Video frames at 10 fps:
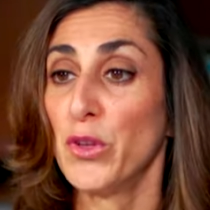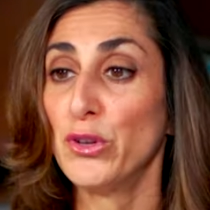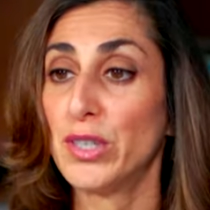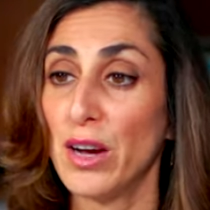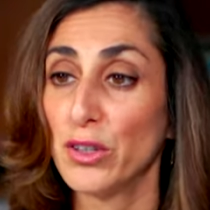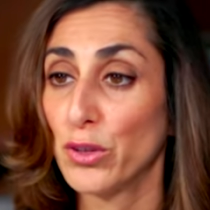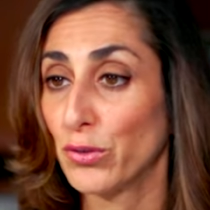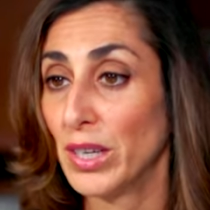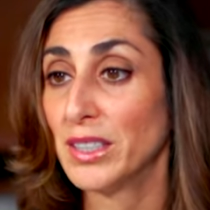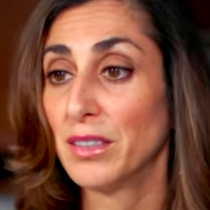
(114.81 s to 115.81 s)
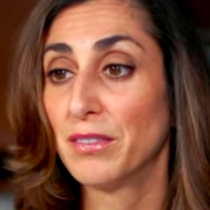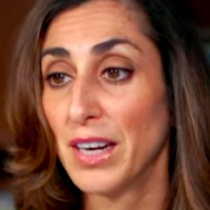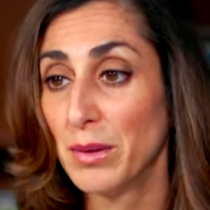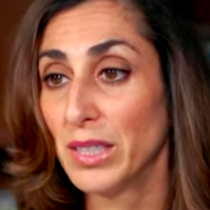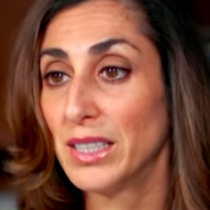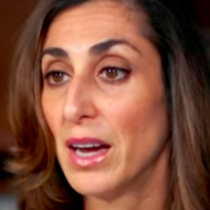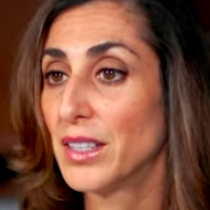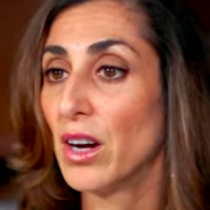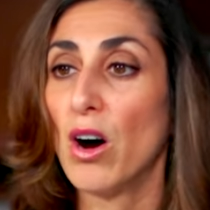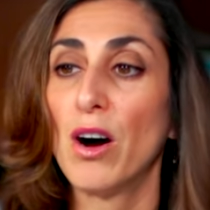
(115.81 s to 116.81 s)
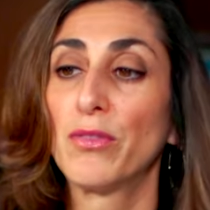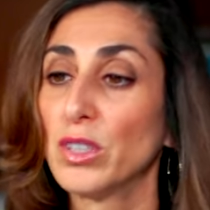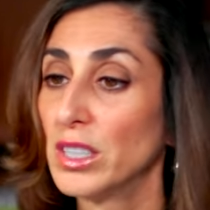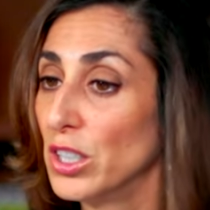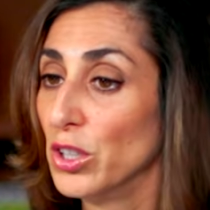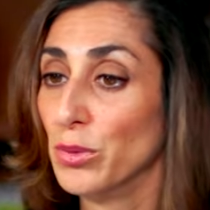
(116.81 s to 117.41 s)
you tell your friends and family not to offer it to you,